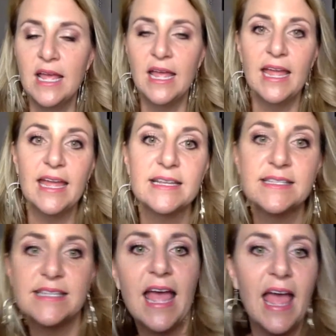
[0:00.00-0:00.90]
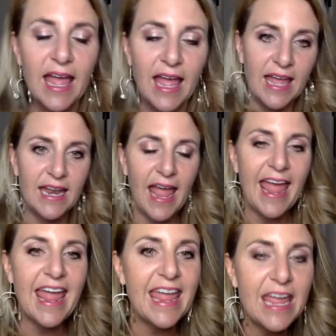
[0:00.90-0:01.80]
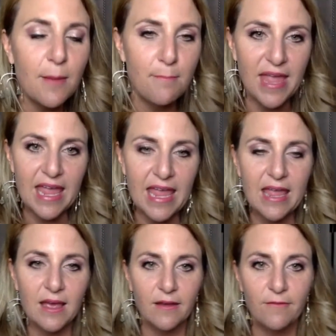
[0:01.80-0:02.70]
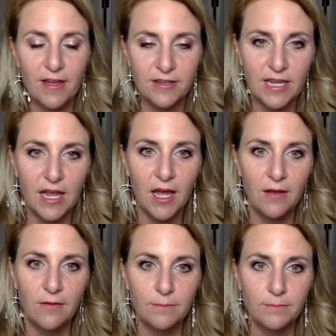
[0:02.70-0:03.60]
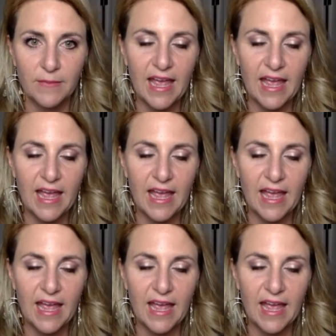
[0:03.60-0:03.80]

it's an AB found um,